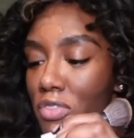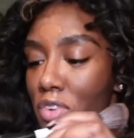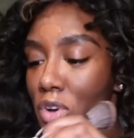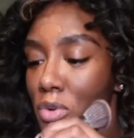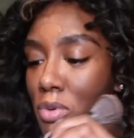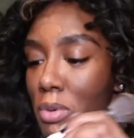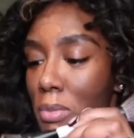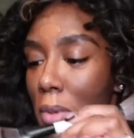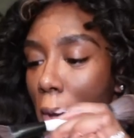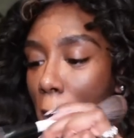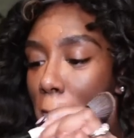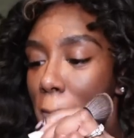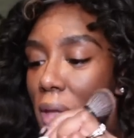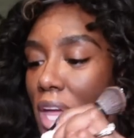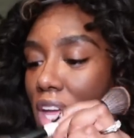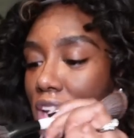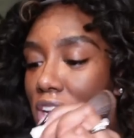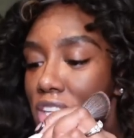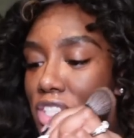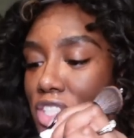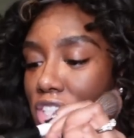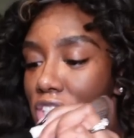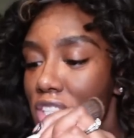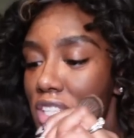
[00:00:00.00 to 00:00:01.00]
phone with my
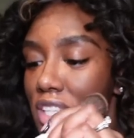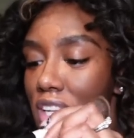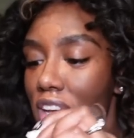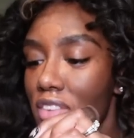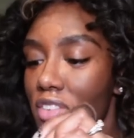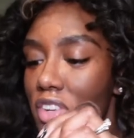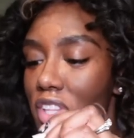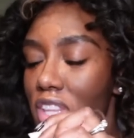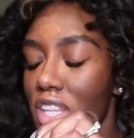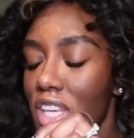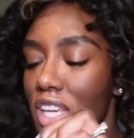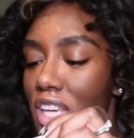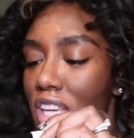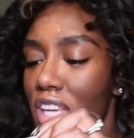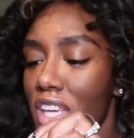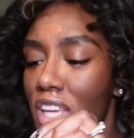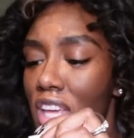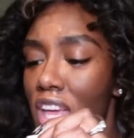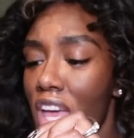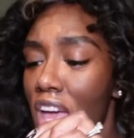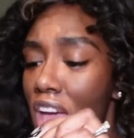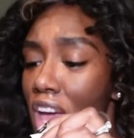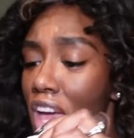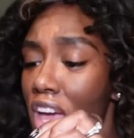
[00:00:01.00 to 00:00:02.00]
manager and everything,
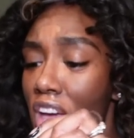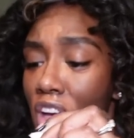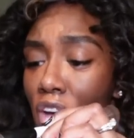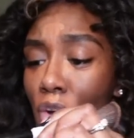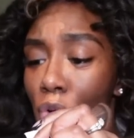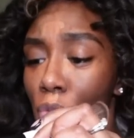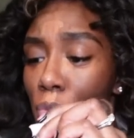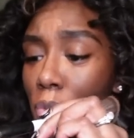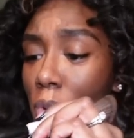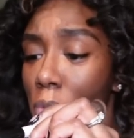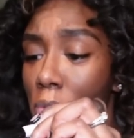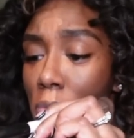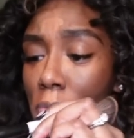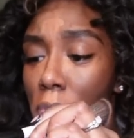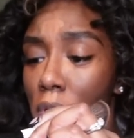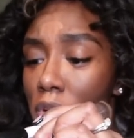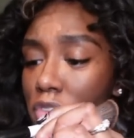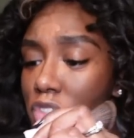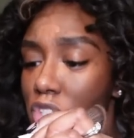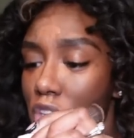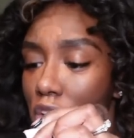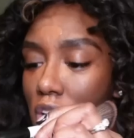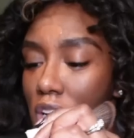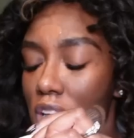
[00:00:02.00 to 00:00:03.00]
we were
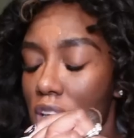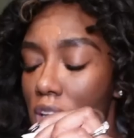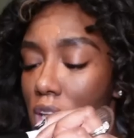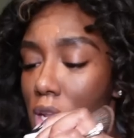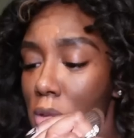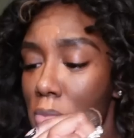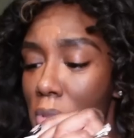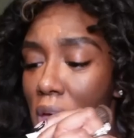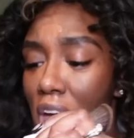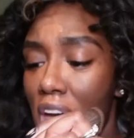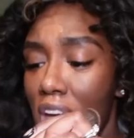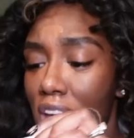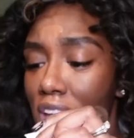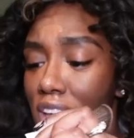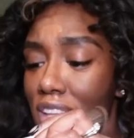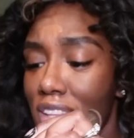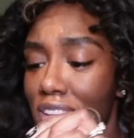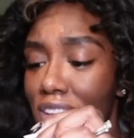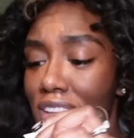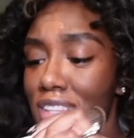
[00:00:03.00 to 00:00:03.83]
both trying to get it back.